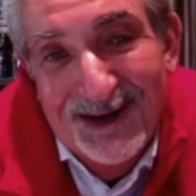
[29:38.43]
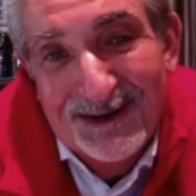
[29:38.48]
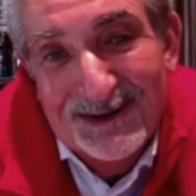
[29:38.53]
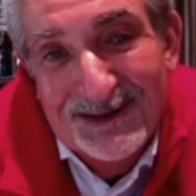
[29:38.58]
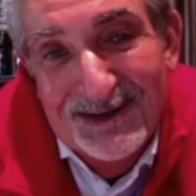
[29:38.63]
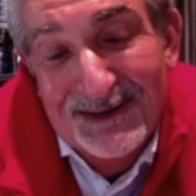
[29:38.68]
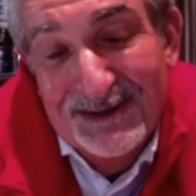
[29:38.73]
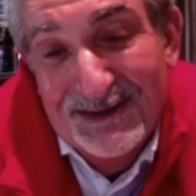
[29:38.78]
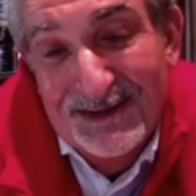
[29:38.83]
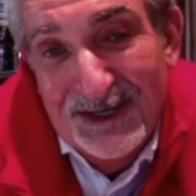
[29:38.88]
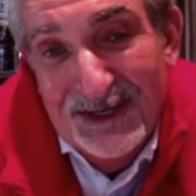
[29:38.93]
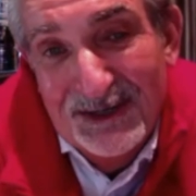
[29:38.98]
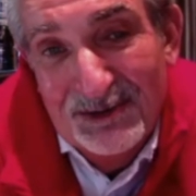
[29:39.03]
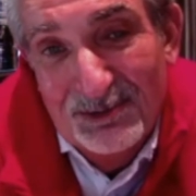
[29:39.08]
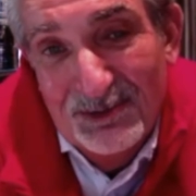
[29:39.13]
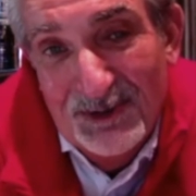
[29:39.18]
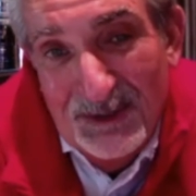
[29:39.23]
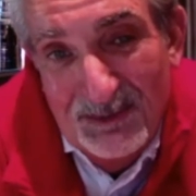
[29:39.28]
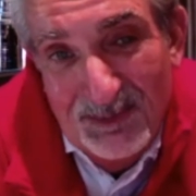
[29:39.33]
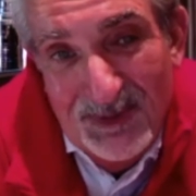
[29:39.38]

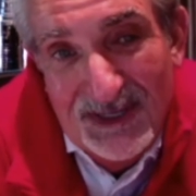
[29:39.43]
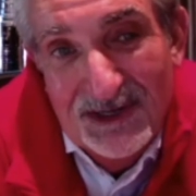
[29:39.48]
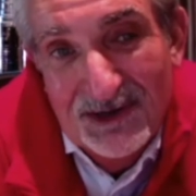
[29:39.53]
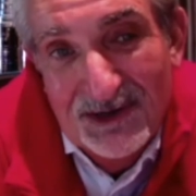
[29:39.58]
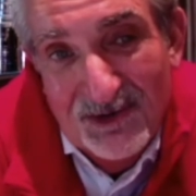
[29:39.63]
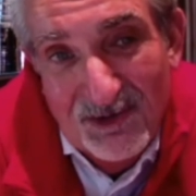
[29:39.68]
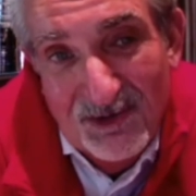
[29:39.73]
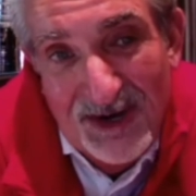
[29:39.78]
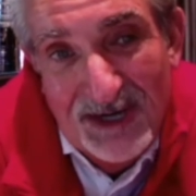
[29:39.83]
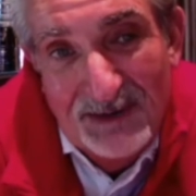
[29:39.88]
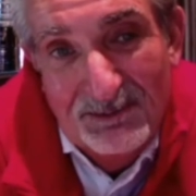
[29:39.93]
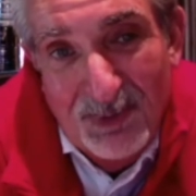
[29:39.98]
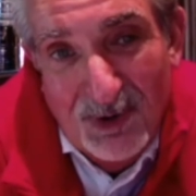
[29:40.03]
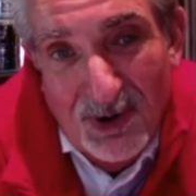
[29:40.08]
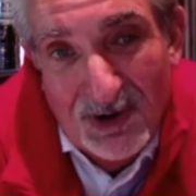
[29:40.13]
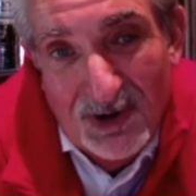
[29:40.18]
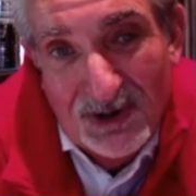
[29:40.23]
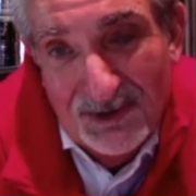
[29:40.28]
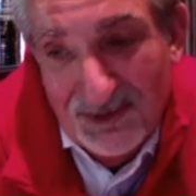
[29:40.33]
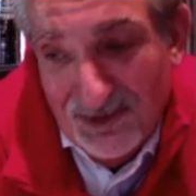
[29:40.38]
continuing to be a great
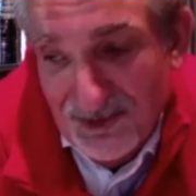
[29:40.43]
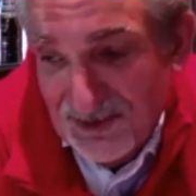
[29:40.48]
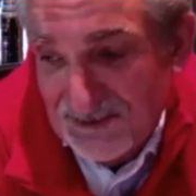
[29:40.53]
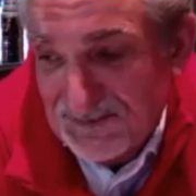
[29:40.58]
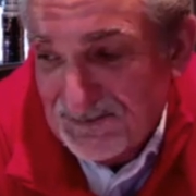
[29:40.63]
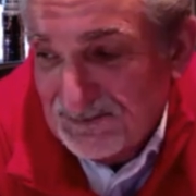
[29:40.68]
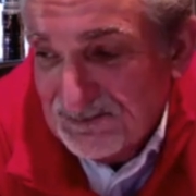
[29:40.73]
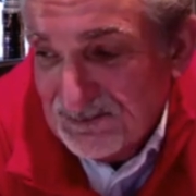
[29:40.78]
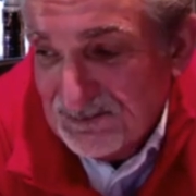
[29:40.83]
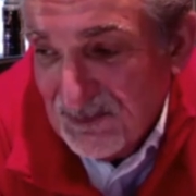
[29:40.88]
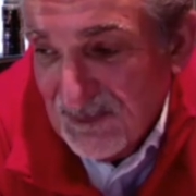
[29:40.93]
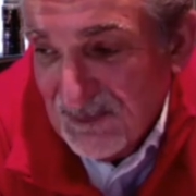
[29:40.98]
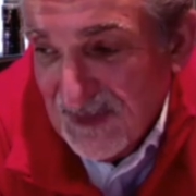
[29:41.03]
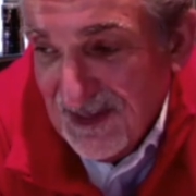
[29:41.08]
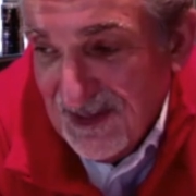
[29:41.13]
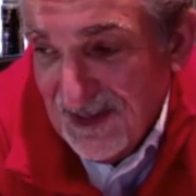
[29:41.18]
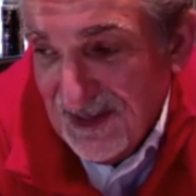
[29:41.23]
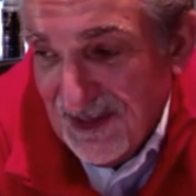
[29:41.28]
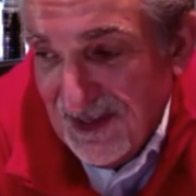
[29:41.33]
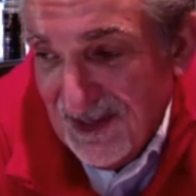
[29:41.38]
partner.
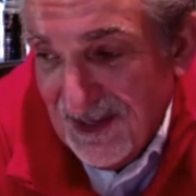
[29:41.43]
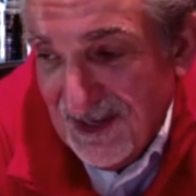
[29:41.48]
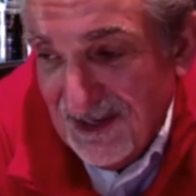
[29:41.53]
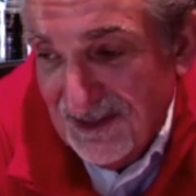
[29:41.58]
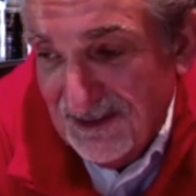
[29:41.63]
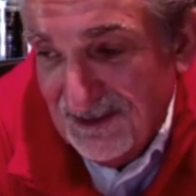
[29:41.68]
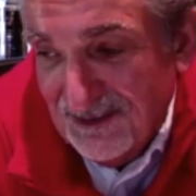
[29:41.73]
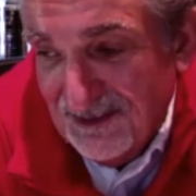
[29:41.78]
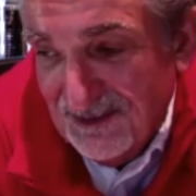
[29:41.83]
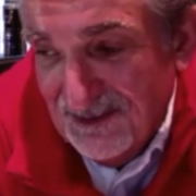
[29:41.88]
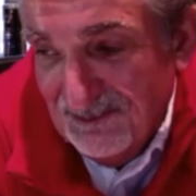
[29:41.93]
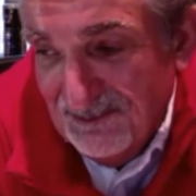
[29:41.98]
And,